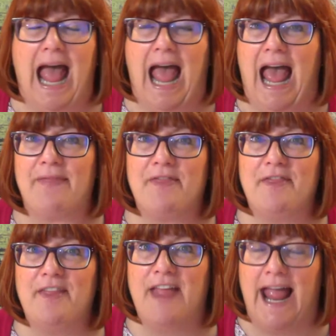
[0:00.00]
And
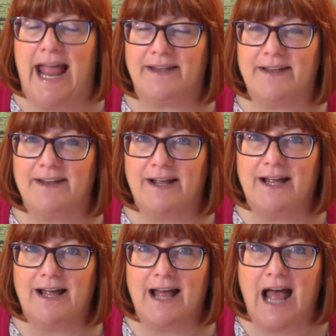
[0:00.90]
then
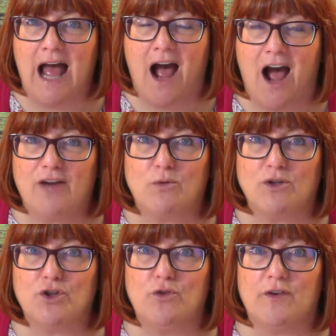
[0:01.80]
I
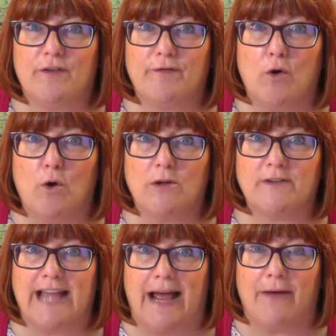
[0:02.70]
want you to fall
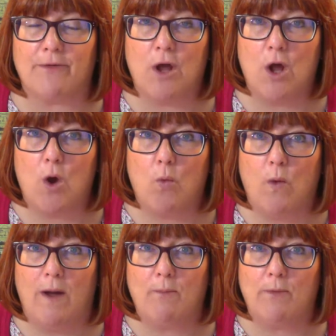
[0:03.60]
down
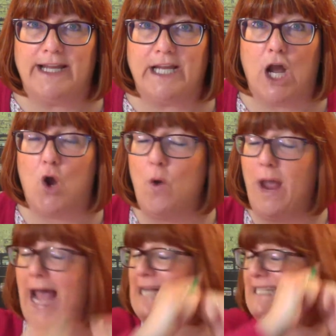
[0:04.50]
when we go
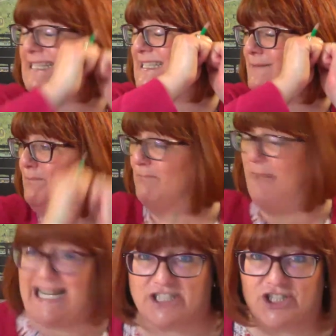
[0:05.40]

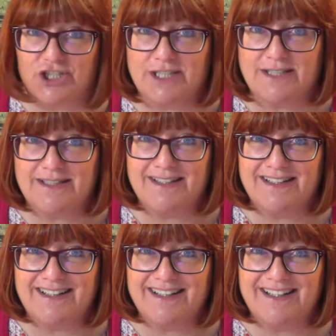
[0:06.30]
smash
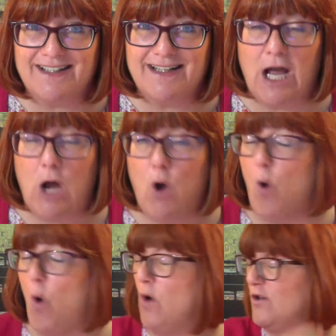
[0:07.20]

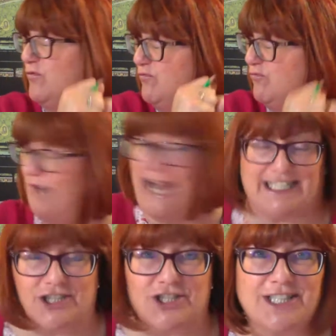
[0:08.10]
or
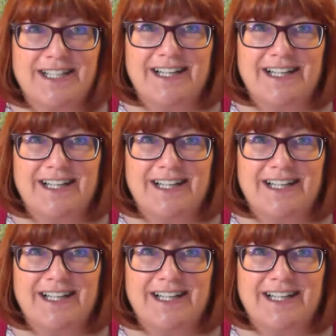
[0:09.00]
crash,